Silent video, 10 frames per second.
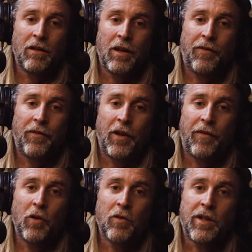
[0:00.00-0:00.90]

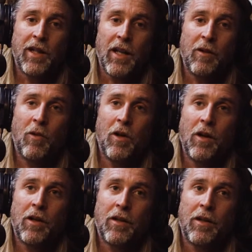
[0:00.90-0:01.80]
If you're selling
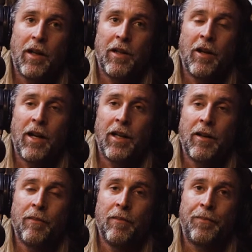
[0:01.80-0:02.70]
works and you're getting
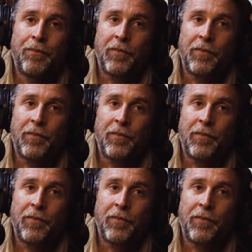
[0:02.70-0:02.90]
them